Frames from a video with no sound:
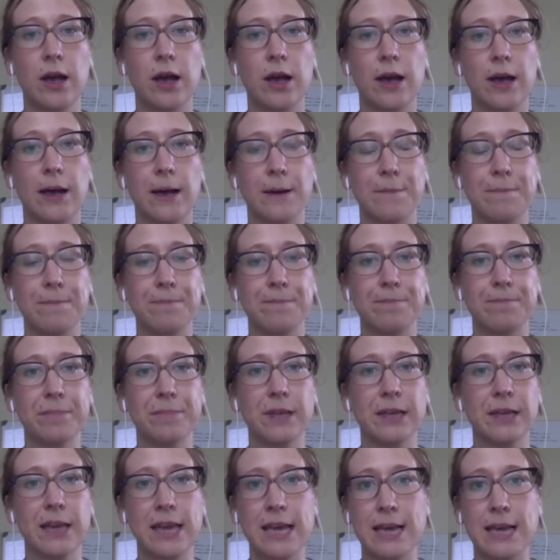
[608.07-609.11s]

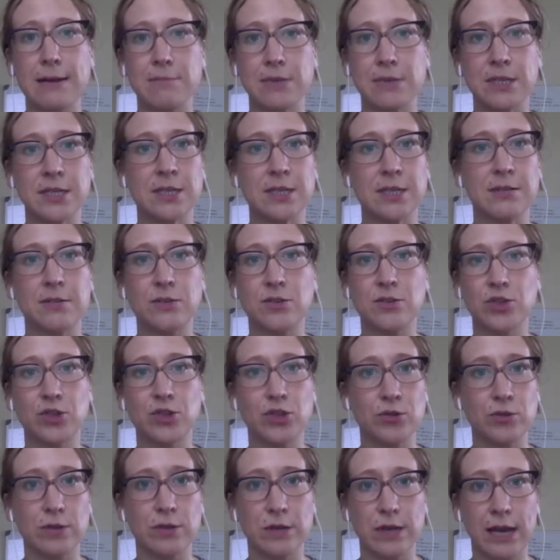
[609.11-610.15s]
Camden
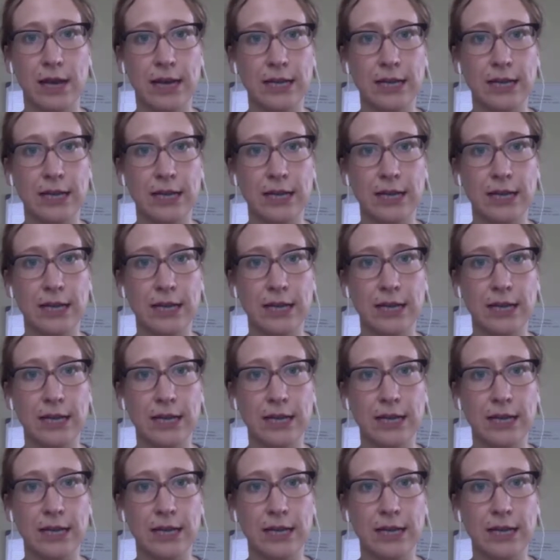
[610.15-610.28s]
Student